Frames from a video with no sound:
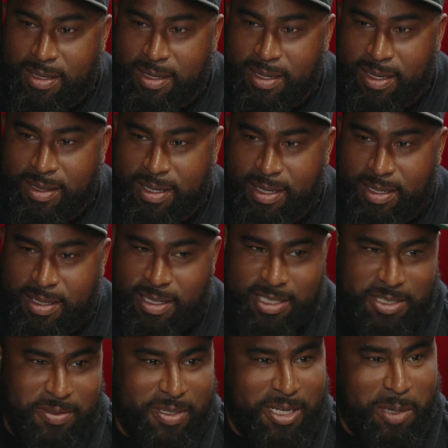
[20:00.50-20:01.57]
and then you
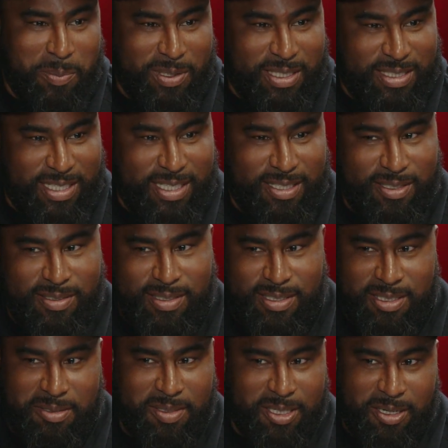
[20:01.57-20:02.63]
do a couple of deals
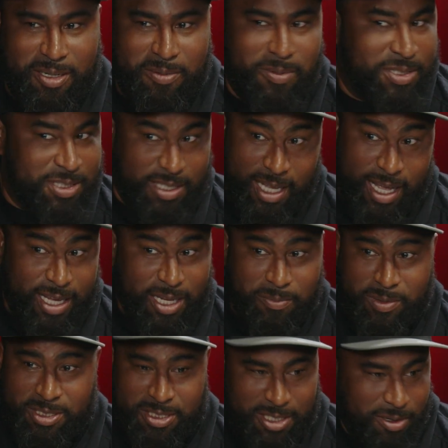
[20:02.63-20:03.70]
and you learn what you like and
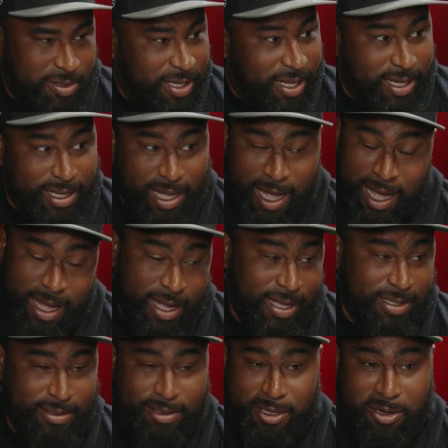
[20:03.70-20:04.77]
what you don't like.
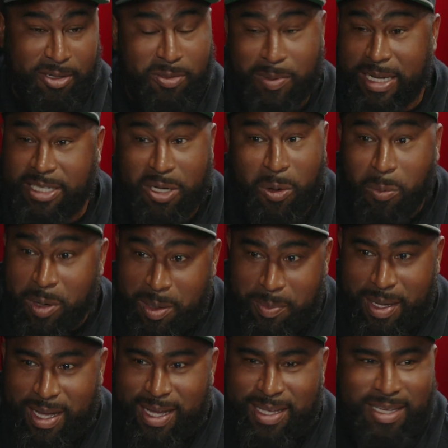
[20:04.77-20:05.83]
I learned what I don't want to
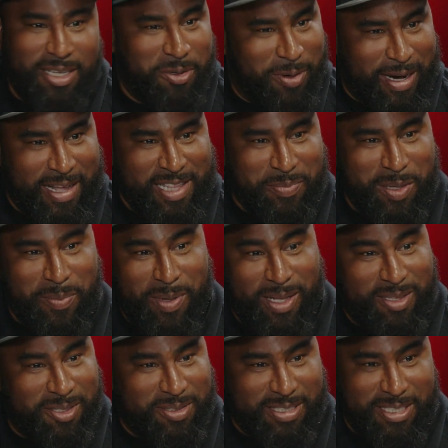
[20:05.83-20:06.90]
buy. You were asking me
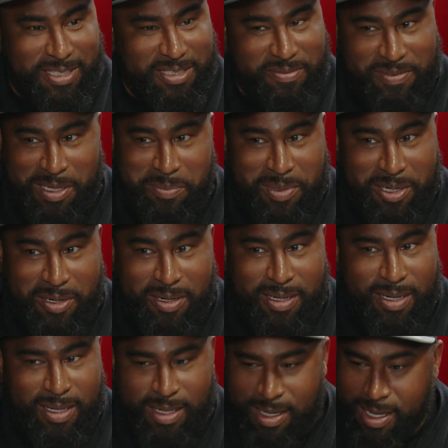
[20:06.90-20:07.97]
about those deals in Van
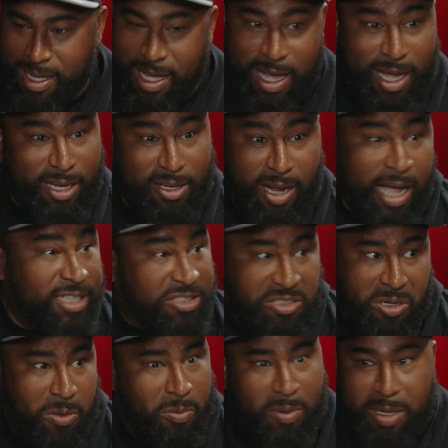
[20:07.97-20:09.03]
Buren. I
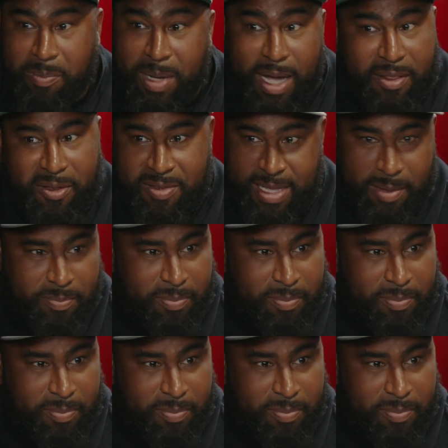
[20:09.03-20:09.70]
don't want to buy those.